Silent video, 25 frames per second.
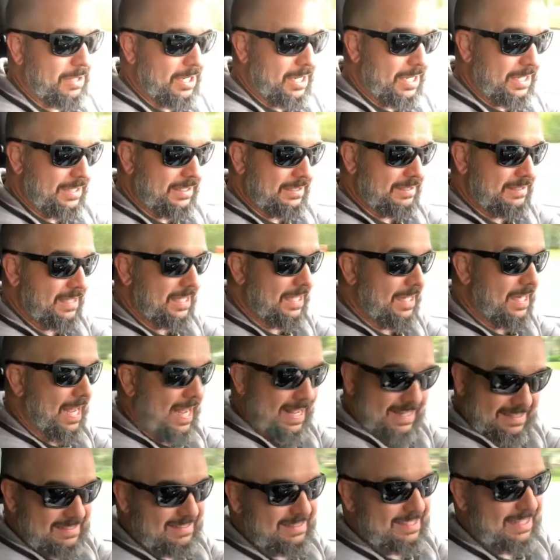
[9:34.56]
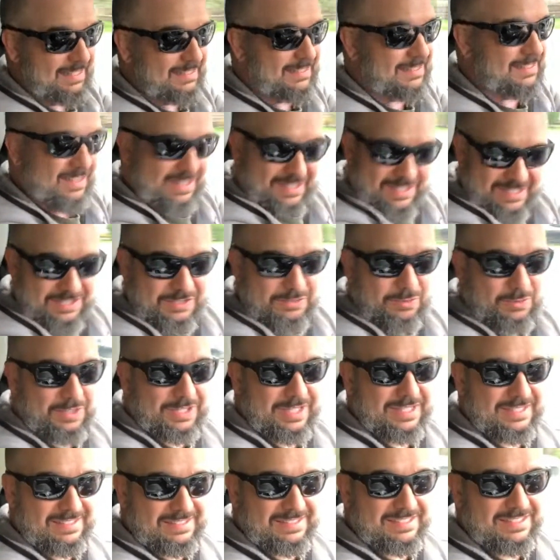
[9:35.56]
line is that, as tested, this
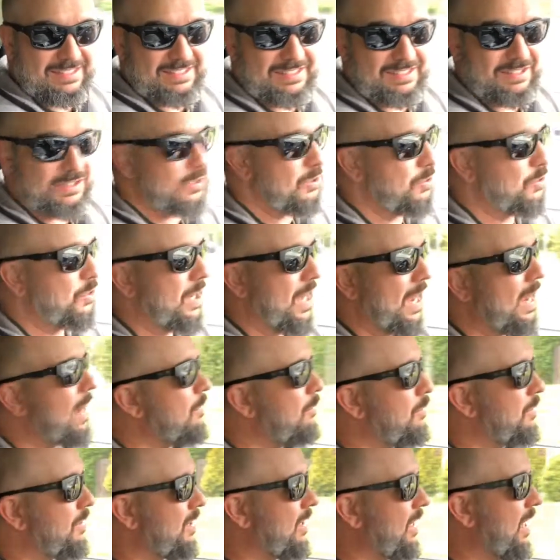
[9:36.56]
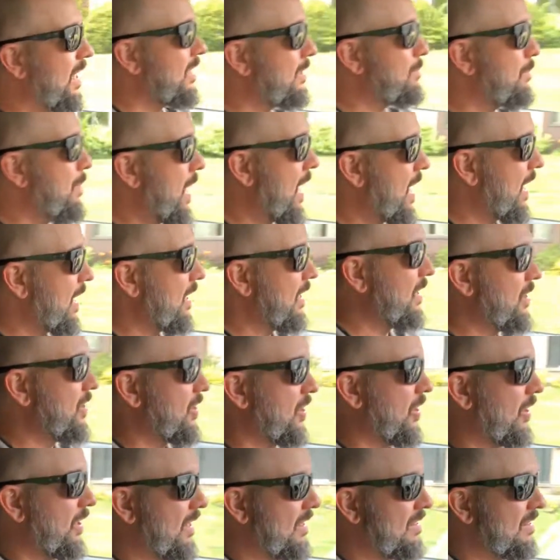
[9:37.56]
one at $62K with the S package
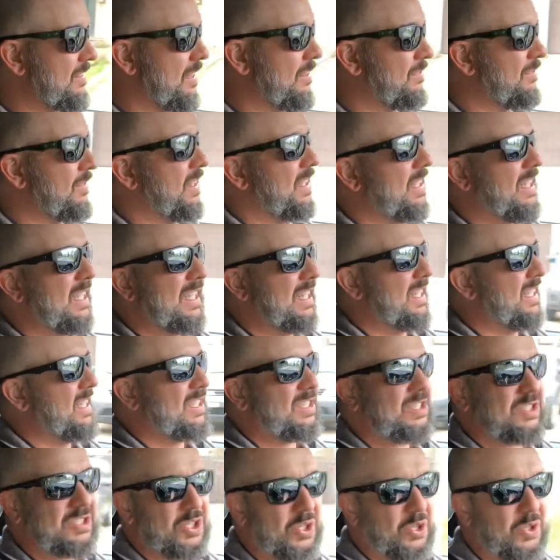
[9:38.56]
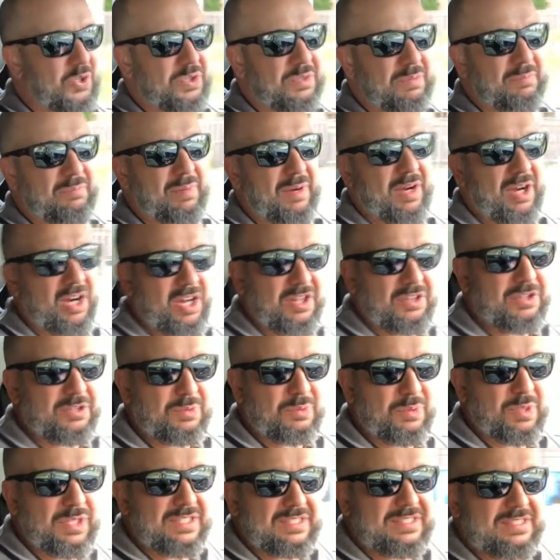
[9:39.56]
and all that stuff, don't
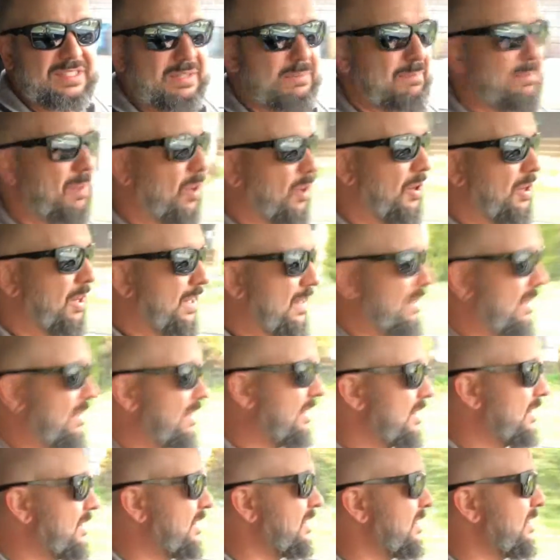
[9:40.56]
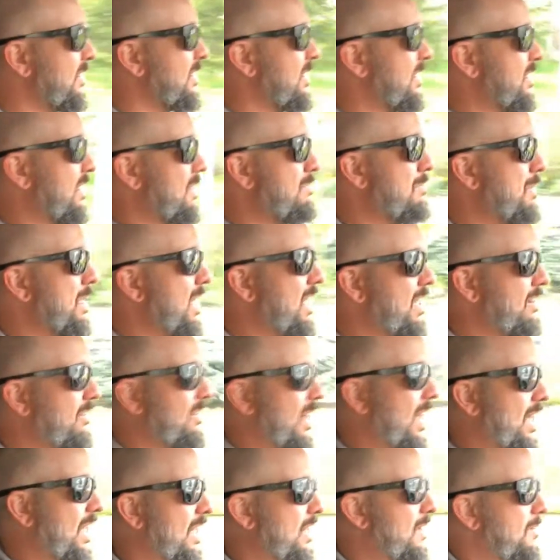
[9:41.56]
bother. What's the point? It's a
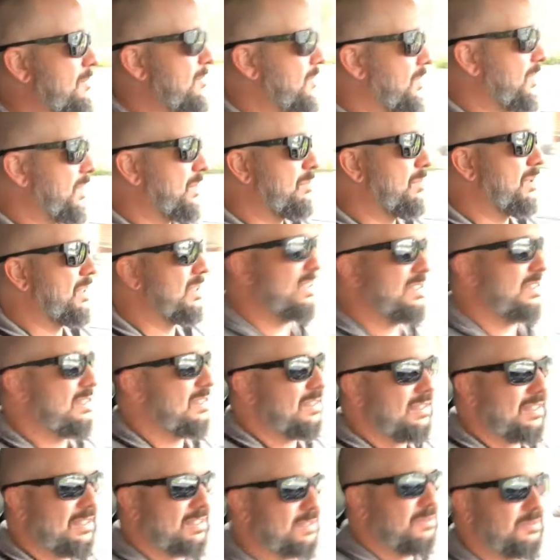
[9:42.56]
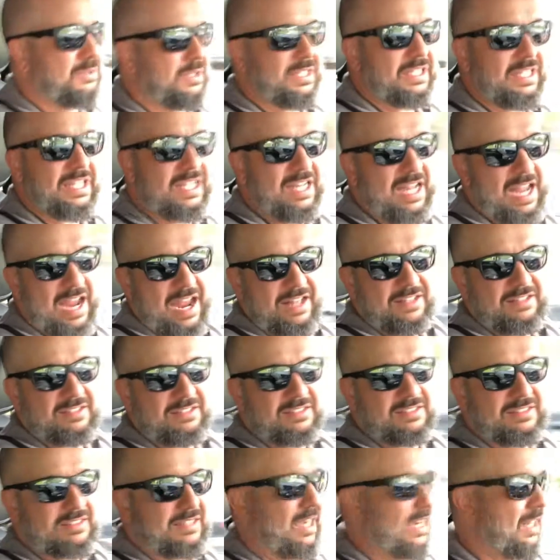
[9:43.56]
minivan. Plus, it doesn't really enhance
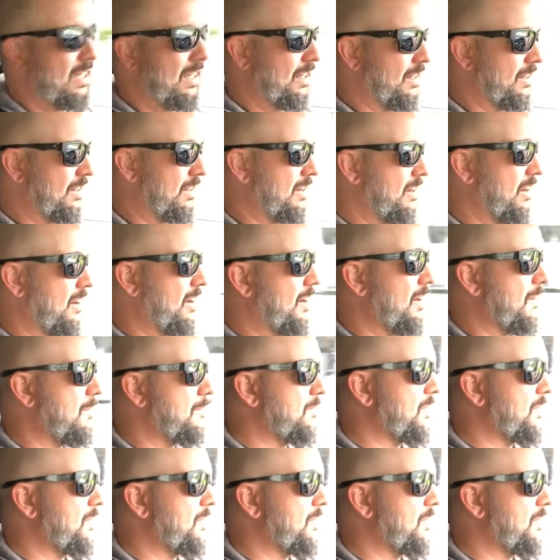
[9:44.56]
the styling of the car.